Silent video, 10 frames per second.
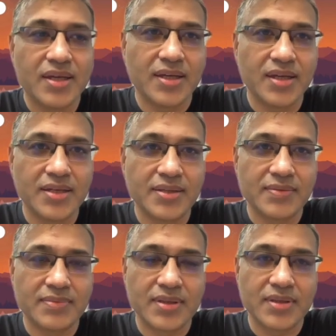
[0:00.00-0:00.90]
the
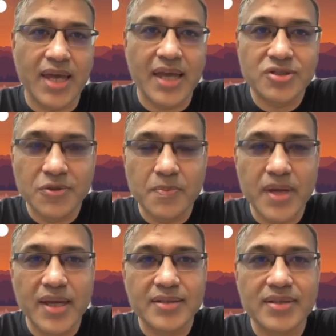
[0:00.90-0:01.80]

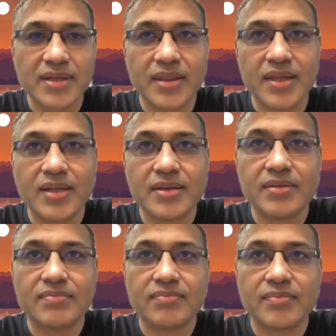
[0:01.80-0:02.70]
achievements and
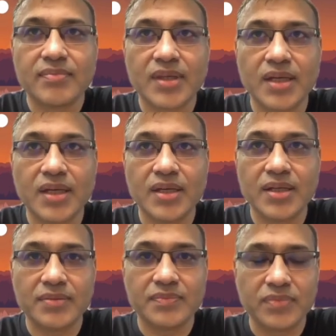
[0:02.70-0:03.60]
then
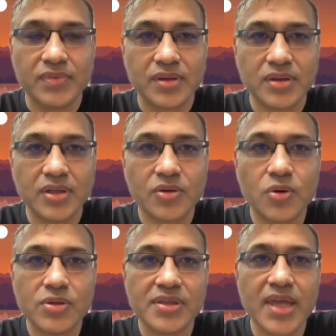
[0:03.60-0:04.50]
the
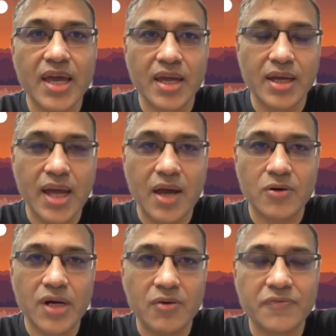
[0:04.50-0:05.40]
goals that
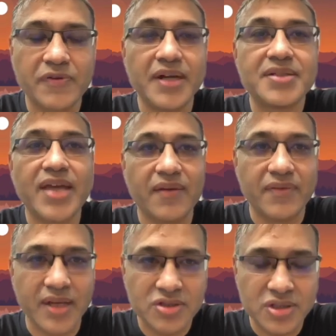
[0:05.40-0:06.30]
our friends have
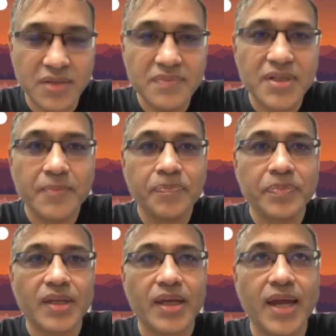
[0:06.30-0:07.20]
achieved.
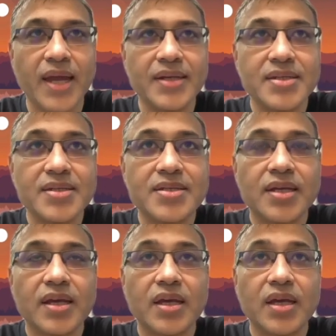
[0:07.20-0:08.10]
And
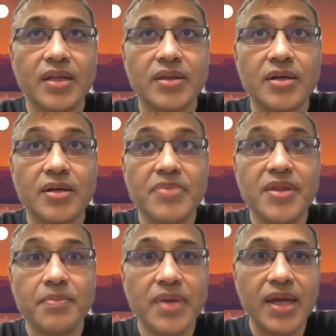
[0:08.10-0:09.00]

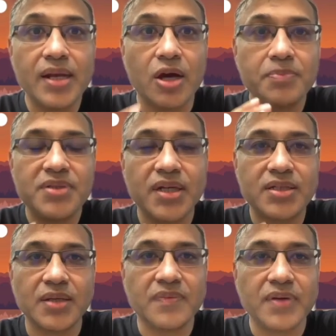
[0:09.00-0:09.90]
the main
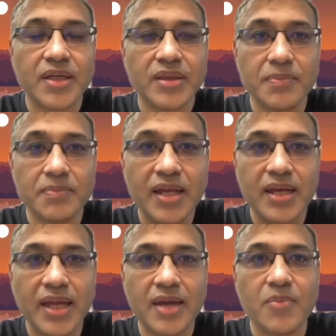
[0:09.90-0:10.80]
objective, the main
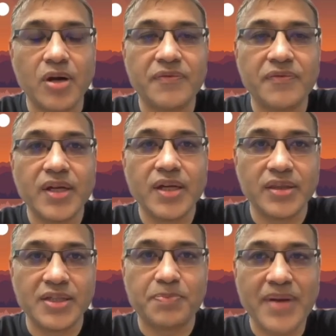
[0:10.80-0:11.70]
aim of
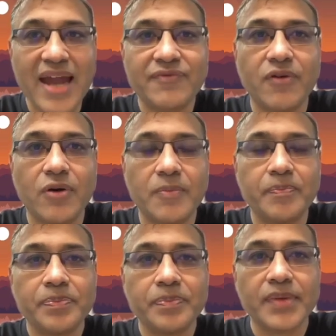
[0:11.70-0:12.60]
this
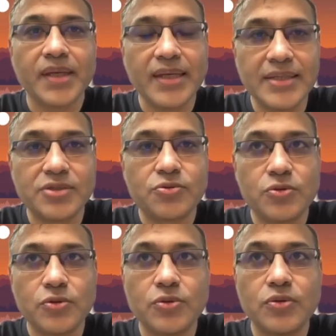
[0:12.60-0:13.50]
platform is
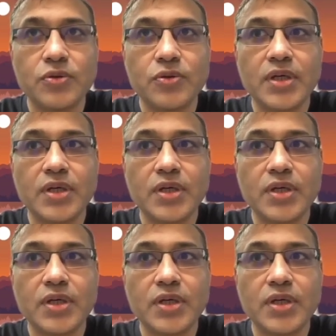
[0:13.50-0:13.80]
to